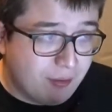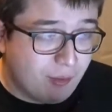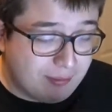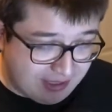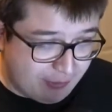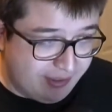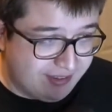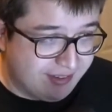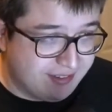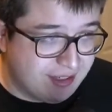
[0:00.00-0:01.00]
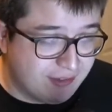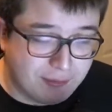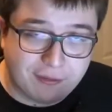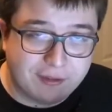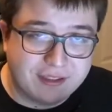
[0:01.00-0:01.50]
website redesign stuff is
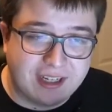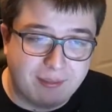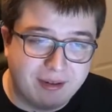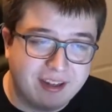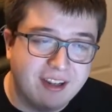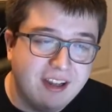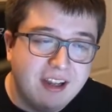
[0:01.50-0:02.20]
my first topic.